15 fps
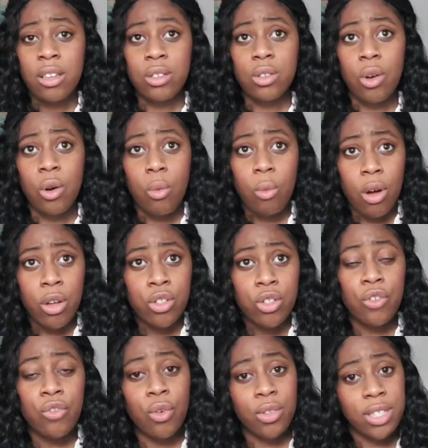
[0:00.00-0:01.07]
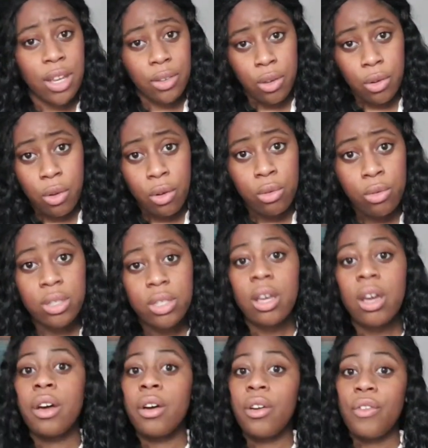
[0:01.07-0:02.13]
So once you've wrote down your goals,
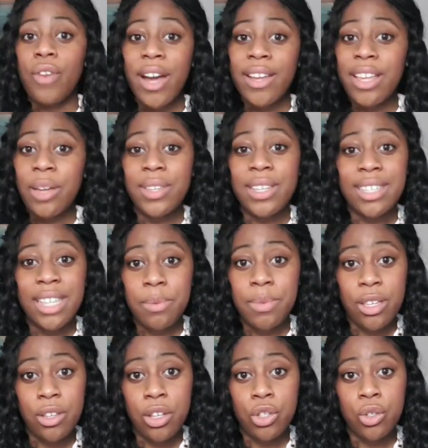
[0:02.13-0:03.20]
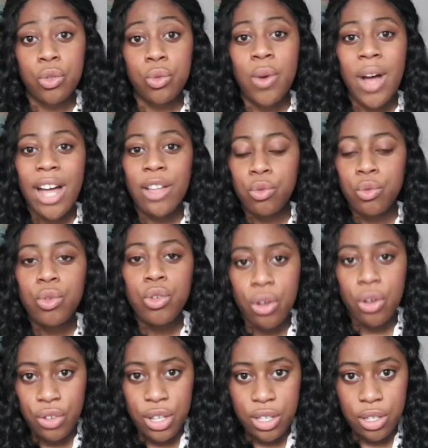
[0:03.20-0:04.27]
write down the steps that you need to do and do
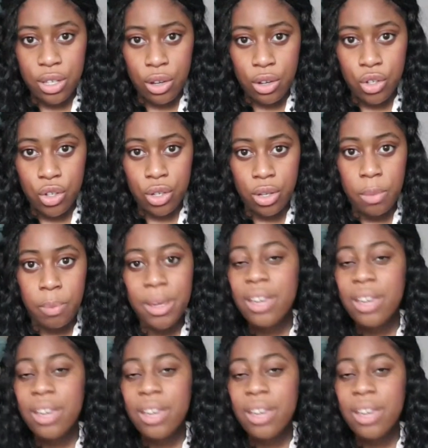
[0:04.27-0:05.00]
your research.